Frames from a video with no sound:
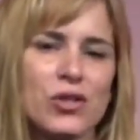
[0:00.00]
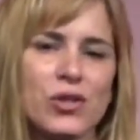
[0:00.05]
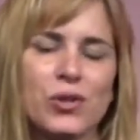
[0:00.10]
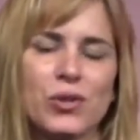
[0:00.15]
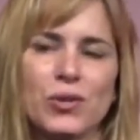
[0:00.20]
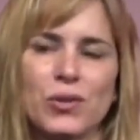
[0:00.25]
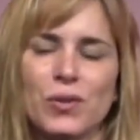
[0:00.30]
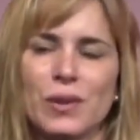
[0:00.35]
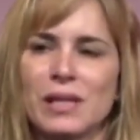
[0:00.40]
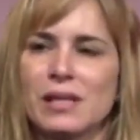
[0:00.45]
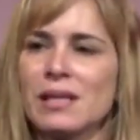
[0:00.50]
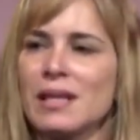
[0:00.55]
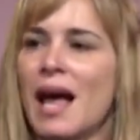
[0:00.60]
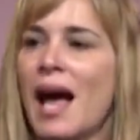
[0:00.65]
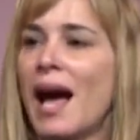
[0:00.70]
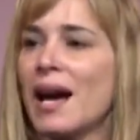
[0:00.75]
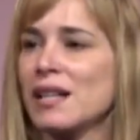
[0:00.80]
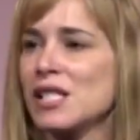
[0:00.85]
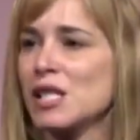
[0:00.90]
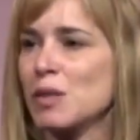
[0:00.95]
who is an
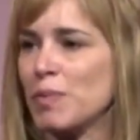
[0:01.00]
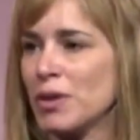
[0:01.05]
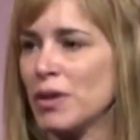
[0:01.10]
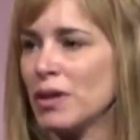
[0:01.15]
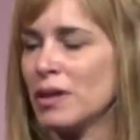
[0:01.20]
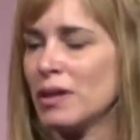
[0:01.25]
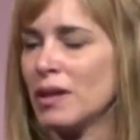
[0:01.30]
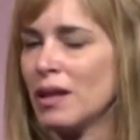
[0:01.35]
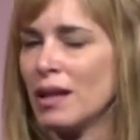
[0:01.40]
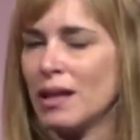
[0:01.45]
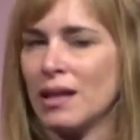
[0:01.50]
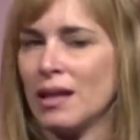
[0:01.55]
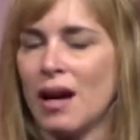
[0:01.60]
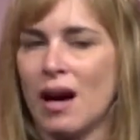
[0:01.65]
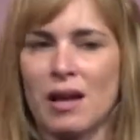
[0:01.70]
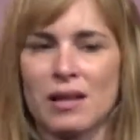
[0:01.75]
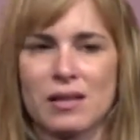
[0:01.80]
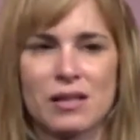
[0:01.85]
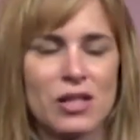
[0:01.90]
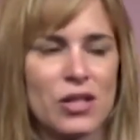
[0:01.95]
expert in
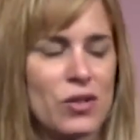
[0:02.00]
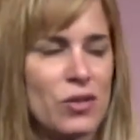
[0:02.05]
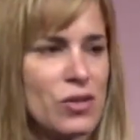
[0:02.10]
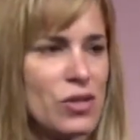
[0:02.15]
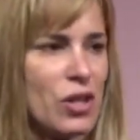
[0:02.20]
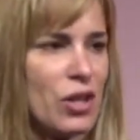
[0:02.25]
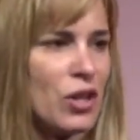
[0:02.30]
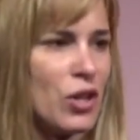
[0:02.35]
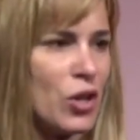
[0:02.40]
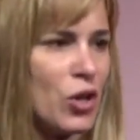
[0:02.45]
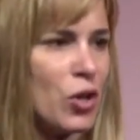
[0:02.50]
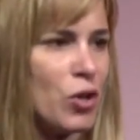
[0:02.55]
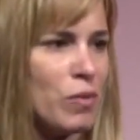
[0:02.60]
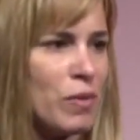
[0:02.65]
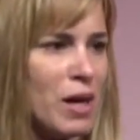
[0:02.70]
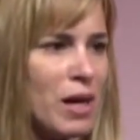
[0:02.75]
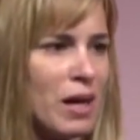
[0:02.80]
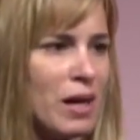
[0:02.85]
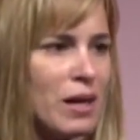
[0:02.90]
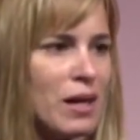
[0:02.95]

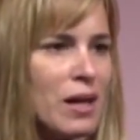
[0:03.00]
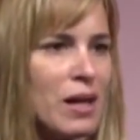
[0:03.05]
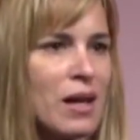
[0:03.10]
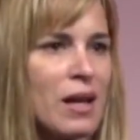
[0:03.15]
osteosarcoma